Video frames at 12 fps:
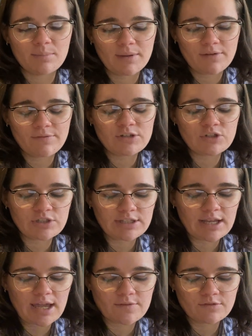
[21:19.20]

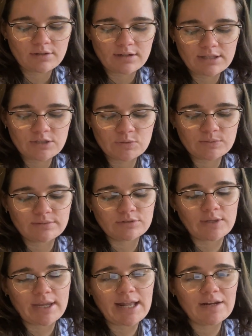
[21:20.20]
eventually after this,
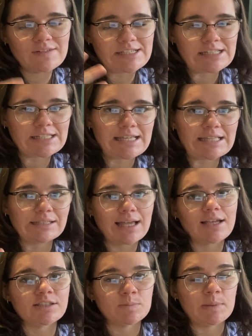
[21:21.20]
so I kind of did it like
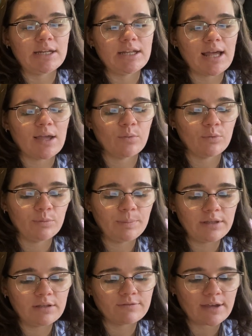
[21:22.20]
last minute. I will
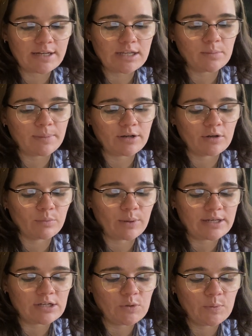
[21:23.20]
be finding a better
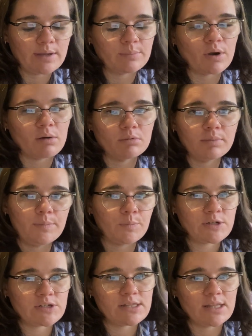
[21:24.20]
way to do it, probably
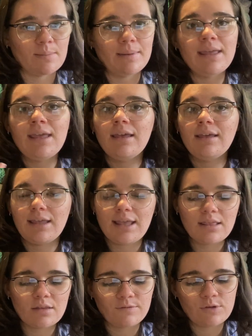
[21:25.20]
printing them
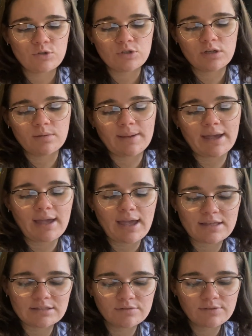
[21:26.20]
in the future, but
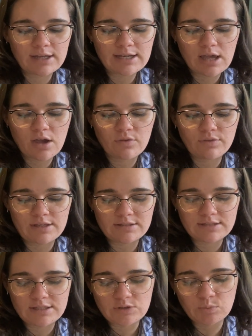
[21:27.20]
as of right now,
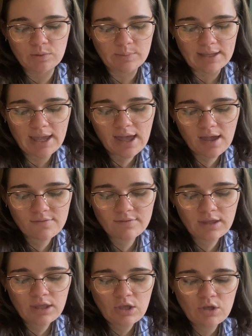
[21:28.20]
this is what we have.
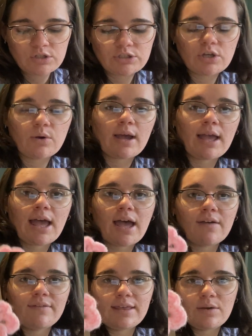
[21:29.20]
So I
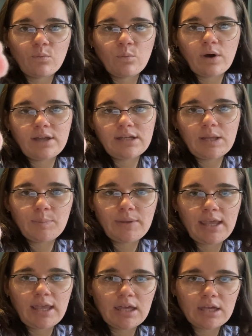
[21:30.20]
have 1
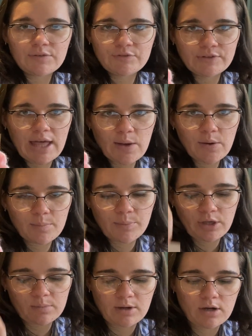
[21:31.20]
pink flower
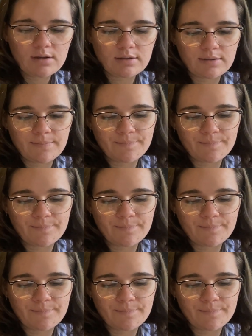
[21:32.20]
bookmark,